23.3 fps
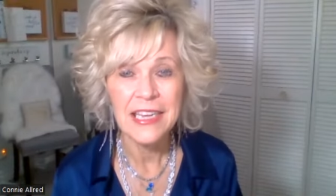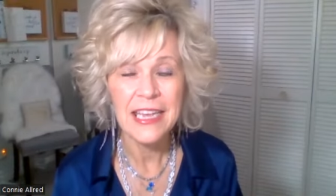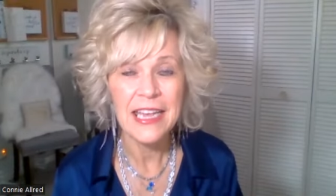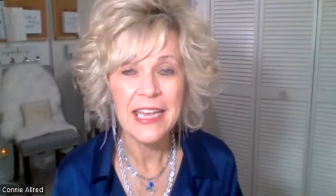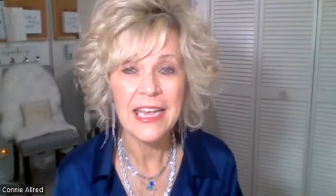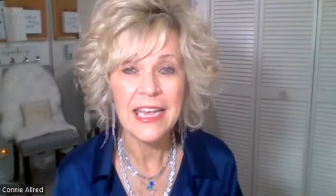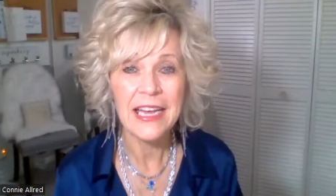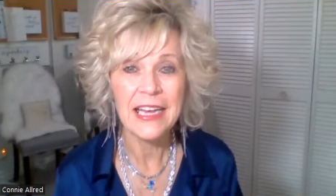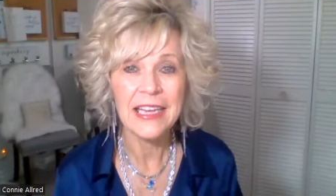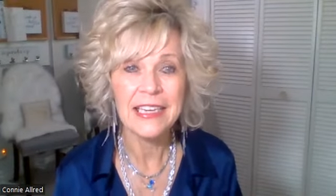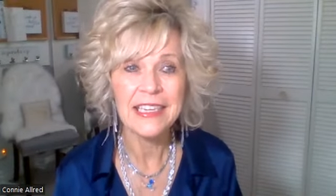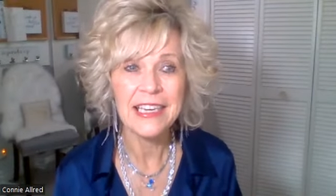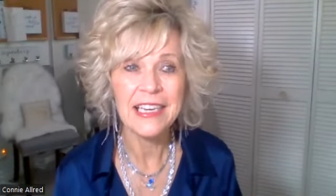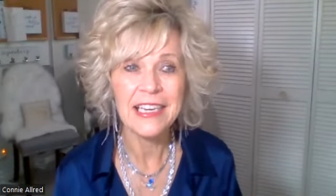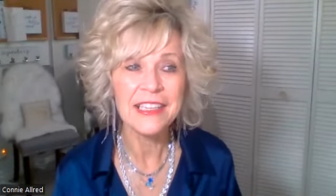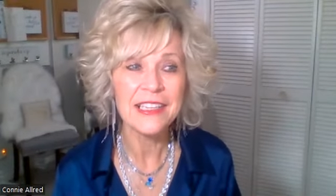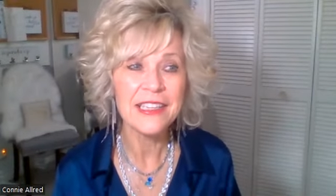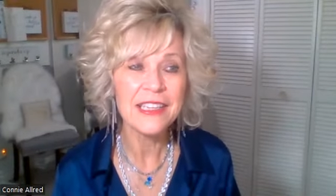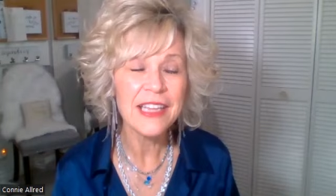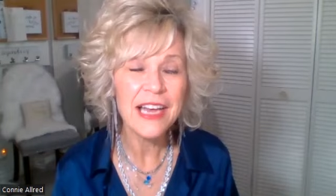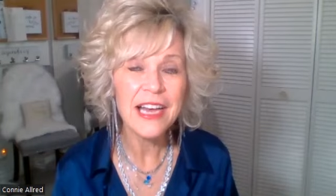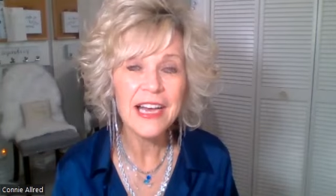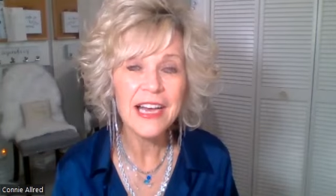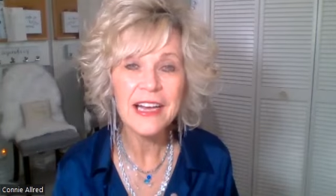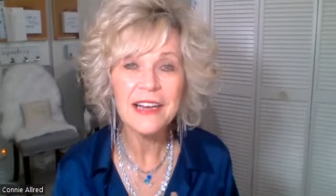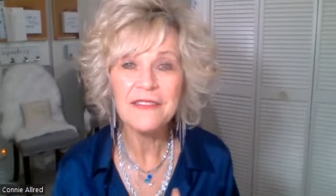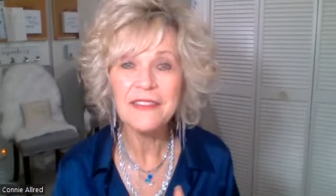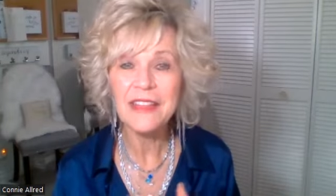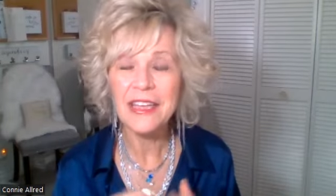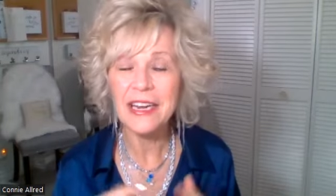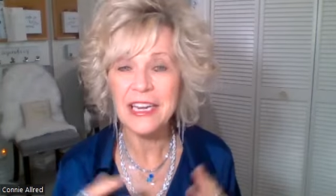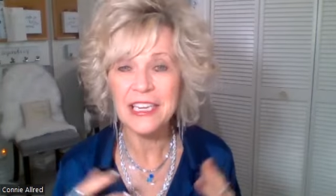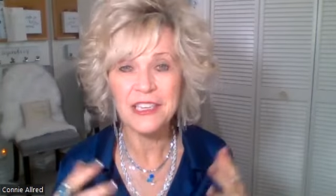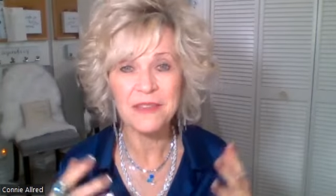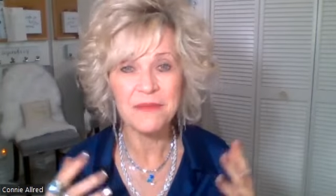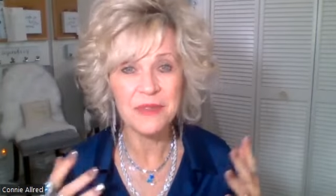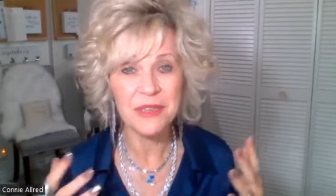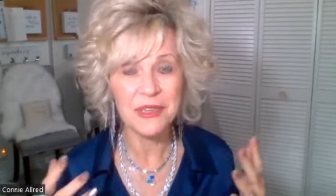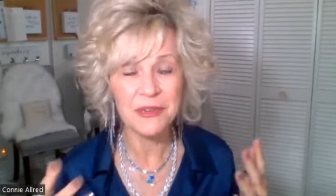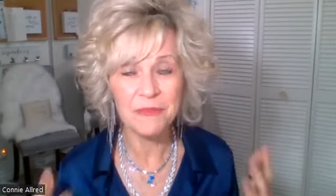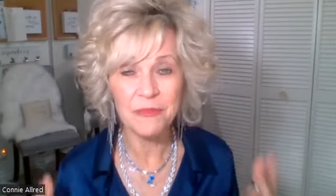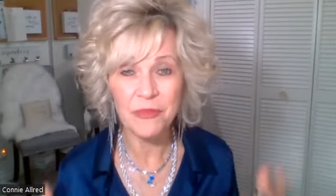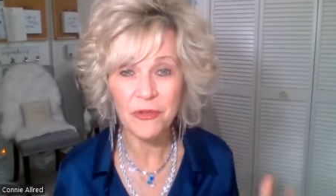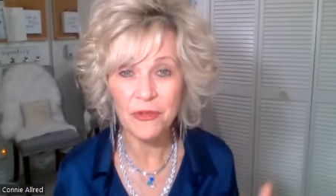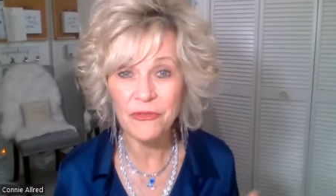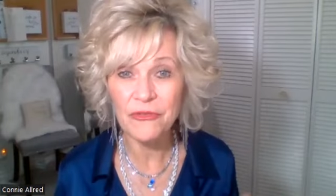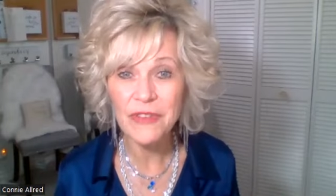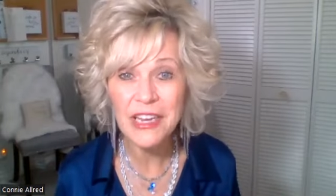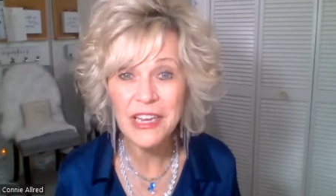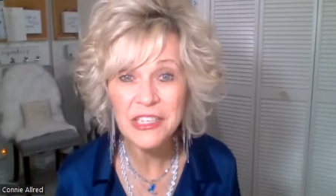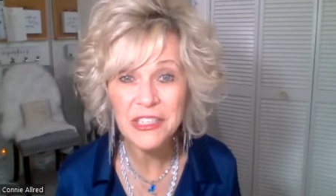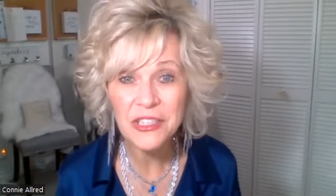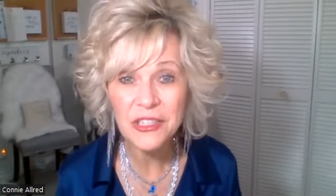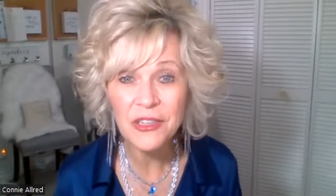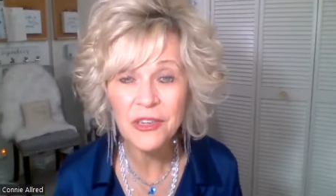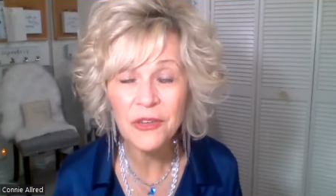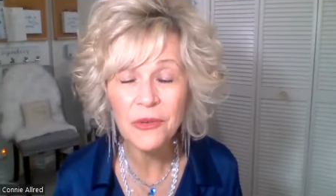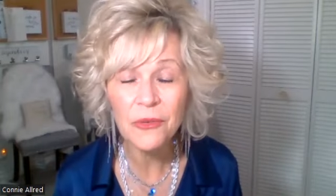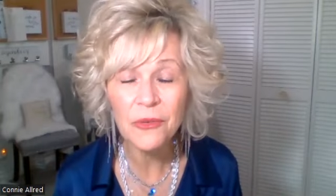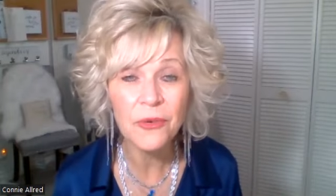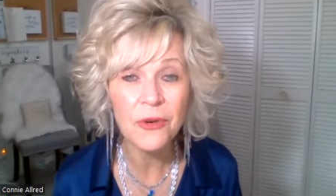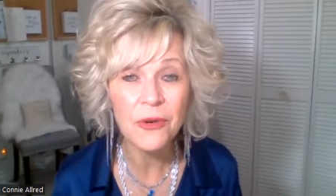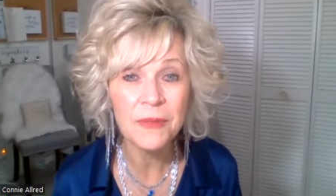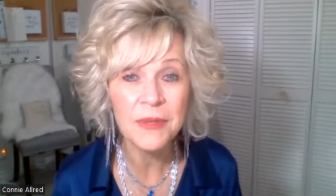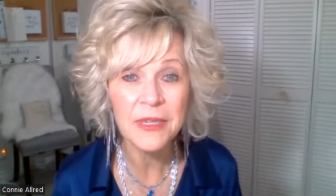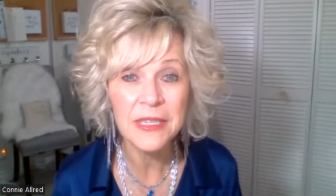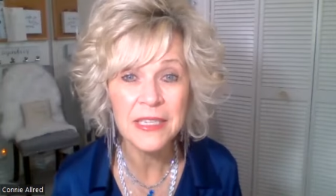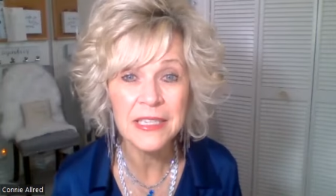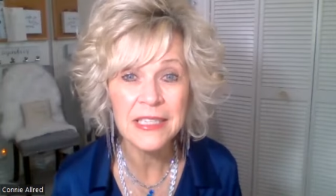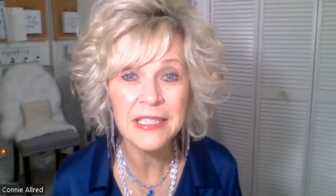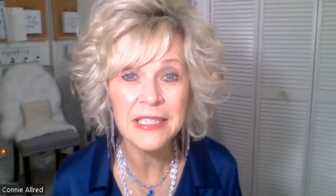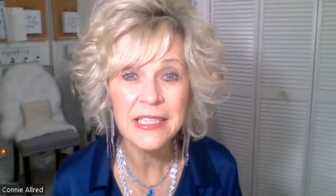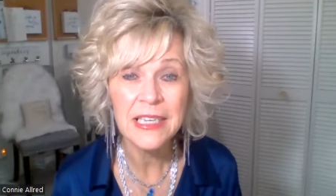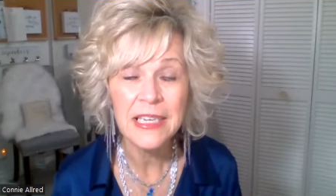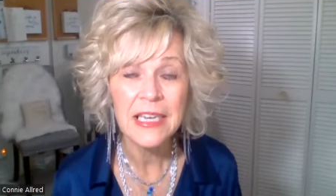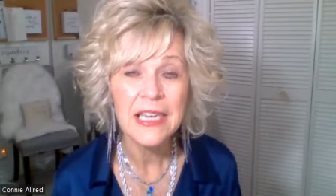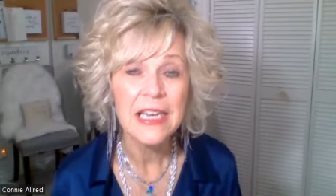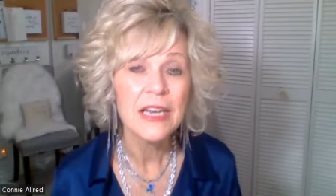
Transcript: And I love that I could be a professional woman